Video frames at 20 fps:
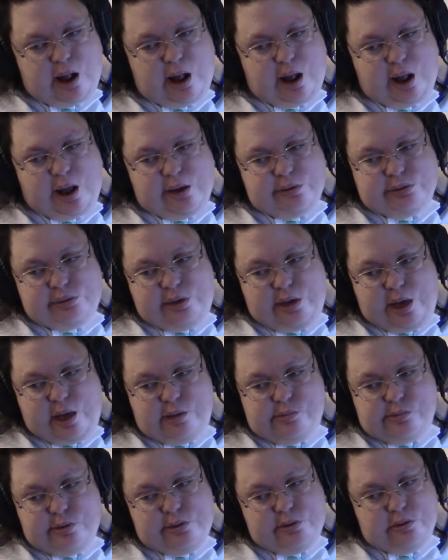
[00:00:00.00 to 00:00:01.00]
I
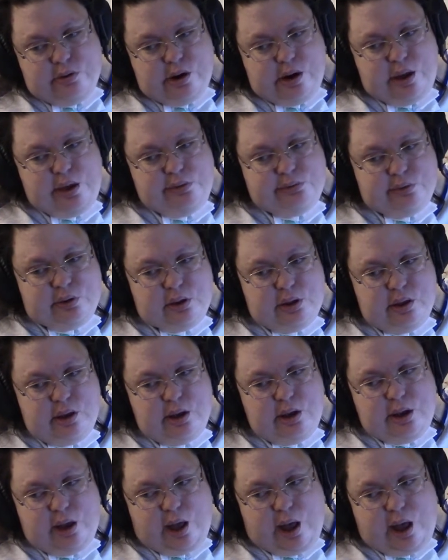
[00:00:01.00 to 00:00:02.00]
fell before I even
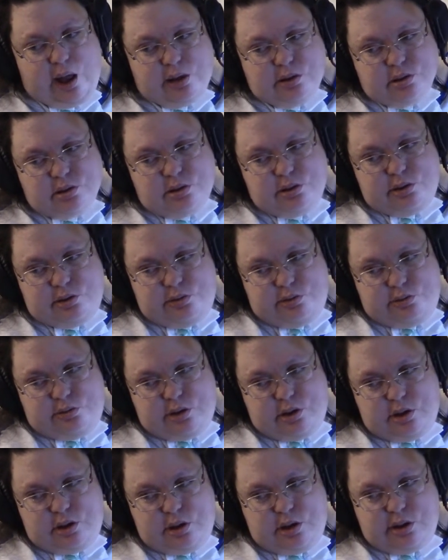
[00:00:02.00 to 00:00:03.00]
got to
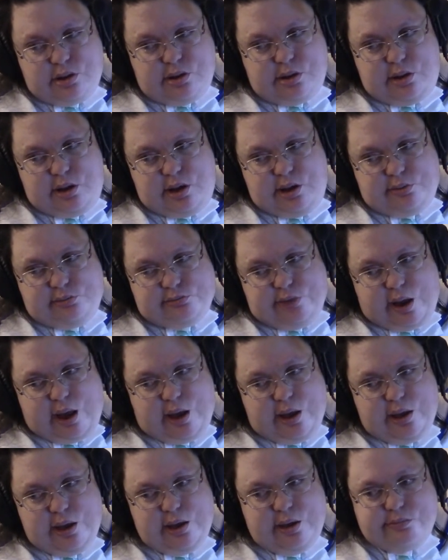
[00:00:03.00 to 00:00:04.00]

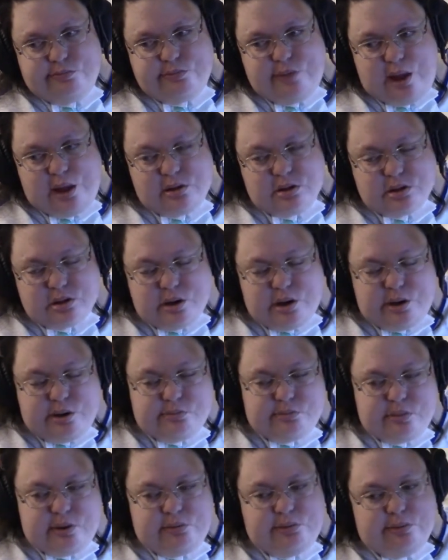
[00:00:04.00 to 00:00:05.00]
the bedroom.
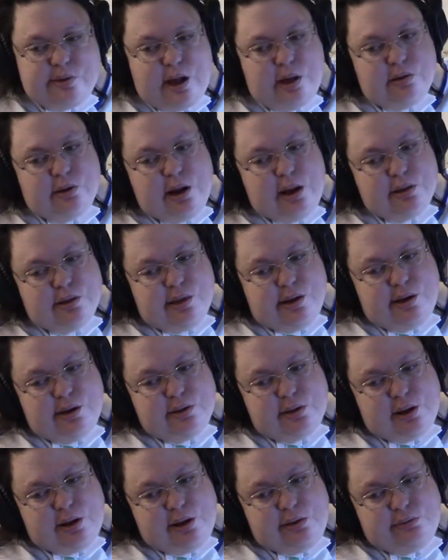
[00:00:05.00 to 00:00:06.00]
Fell right there
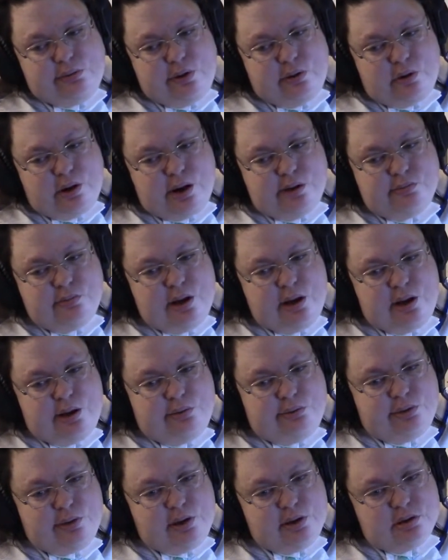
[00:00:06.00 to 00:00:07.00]
in the living room,
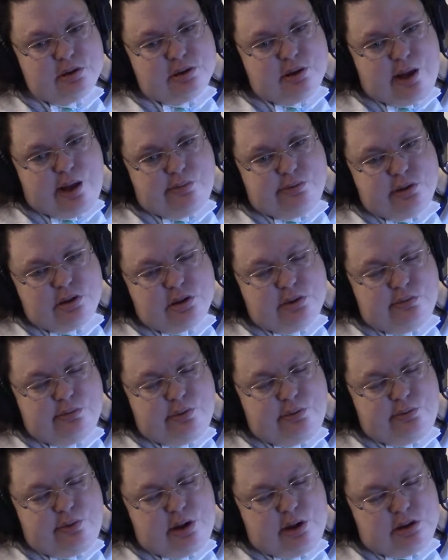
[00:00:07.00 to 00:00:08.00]
a few steps from
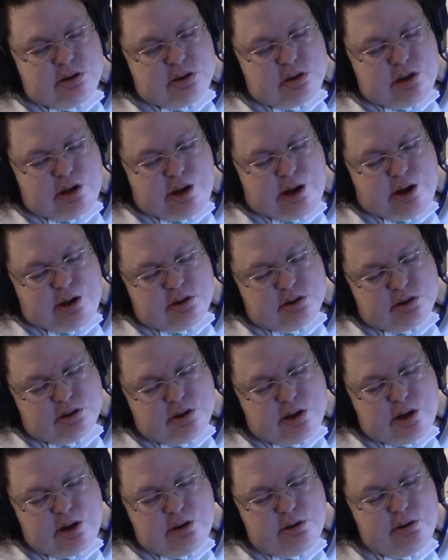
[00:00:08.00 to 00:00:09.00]
the wheelchair.
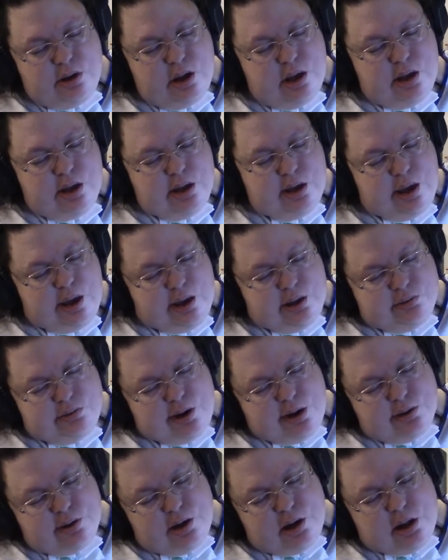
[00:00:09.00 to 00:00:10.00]
So again,
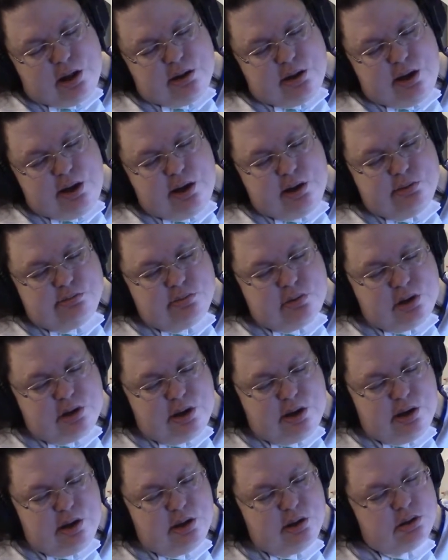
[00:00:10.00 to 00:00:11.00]
we had to call the
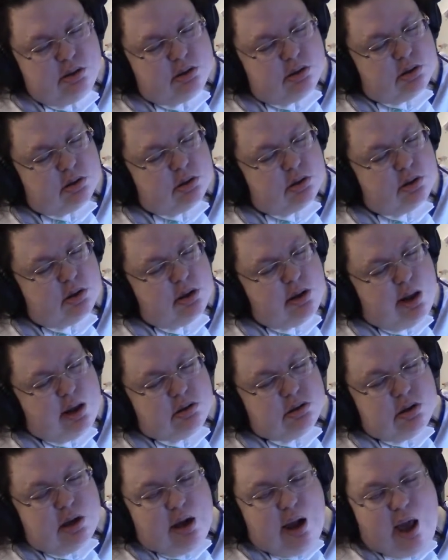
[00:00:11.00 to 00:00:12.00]
EMTs. That
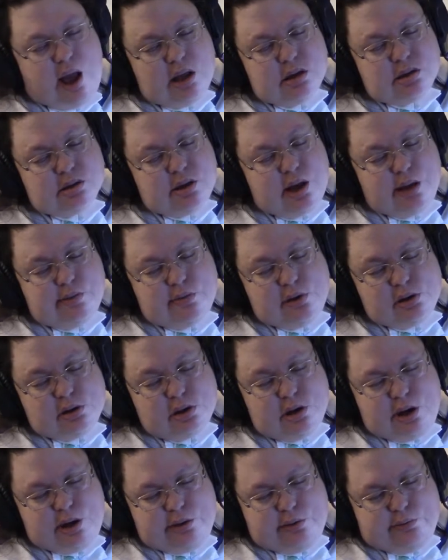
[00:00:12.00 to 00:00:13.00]
was the last time I
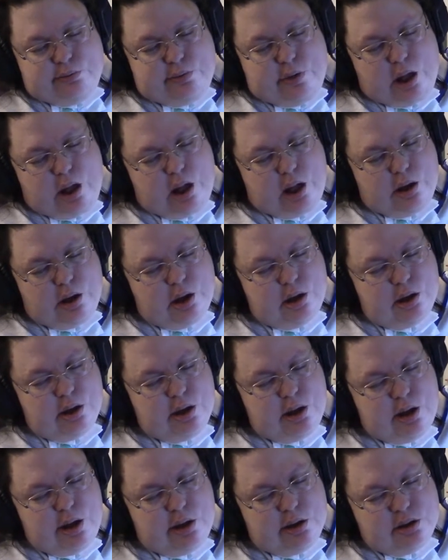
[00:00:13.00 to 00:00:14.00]
tried to walk
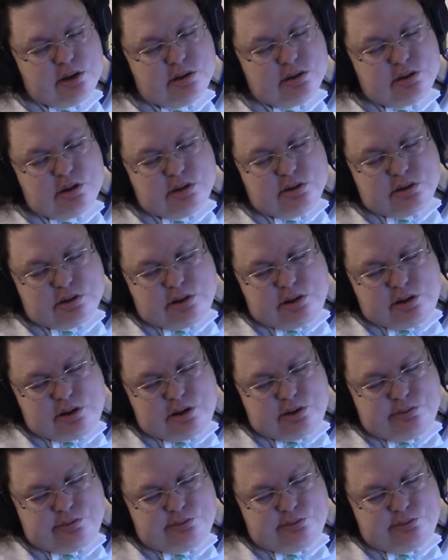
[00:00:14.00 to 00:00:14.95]
unassisted.